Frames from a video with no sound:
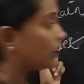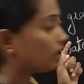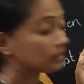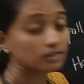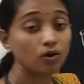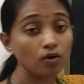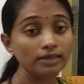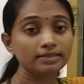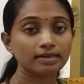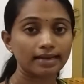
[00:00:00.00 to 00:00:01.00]
So
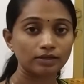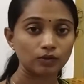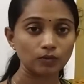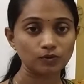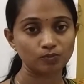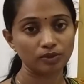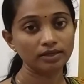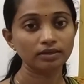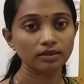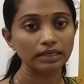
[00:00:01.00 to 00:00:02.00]
its rate of
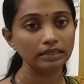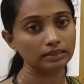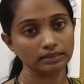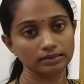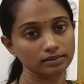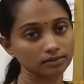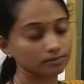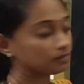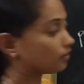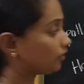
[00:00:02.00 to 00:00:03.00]
speed
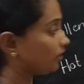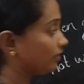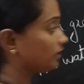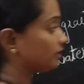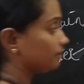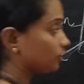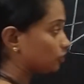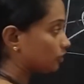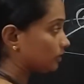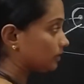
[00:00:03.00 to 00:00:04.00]
increases. Okay, when the
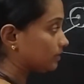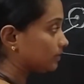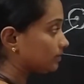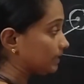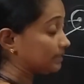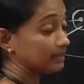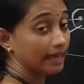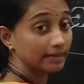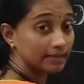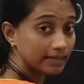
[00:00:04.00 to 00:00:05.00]
temperature increases, its
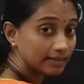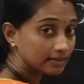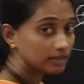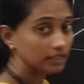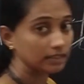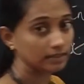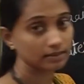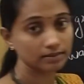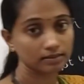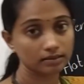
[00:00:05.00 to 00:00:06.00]
kinetic energy
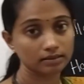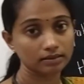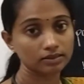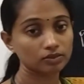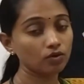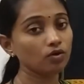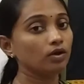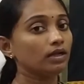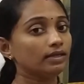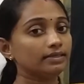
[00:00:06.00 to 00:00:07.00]
increases. So
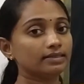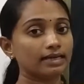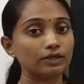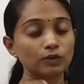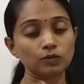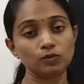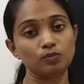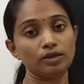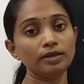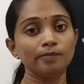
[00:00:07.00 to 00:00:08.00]
its rate of
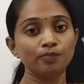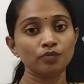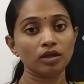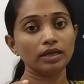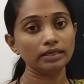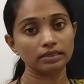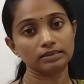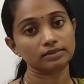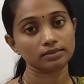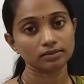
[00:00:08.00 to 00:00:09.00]
speed
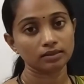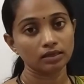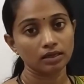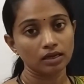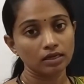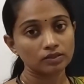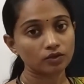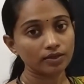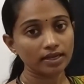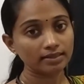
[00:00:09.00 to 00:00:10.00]
increases. So
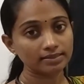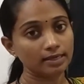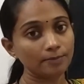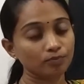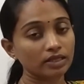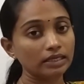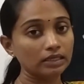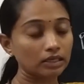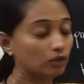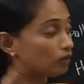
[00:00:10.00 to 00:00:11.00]
we can say the
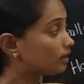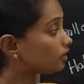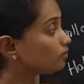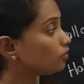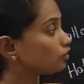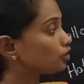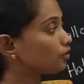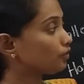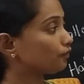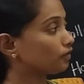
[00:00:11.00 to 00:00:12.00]
irregular motion
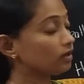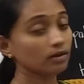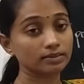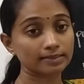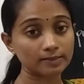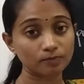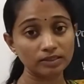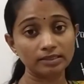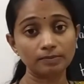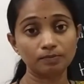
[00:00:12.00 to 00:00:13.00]
of the
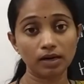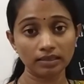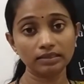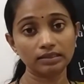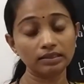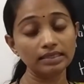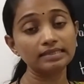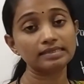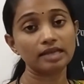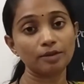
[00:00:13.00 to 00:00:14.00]
suspended particle
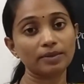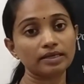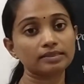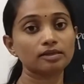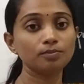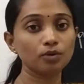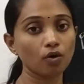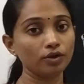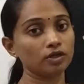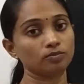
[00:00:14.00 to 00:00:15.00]
is named as a
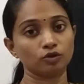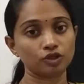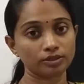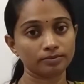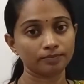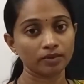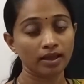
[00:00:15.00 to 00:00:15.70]
Brownian motion.